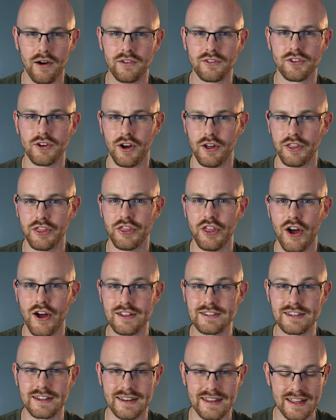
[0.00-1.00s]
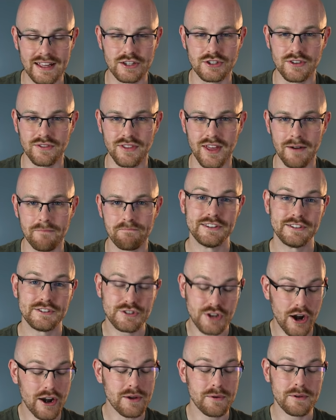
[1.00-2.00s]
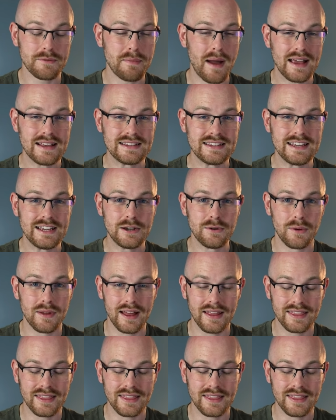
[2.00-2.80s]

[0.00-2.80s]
overall thoughts on each of them. Starting with MySQL,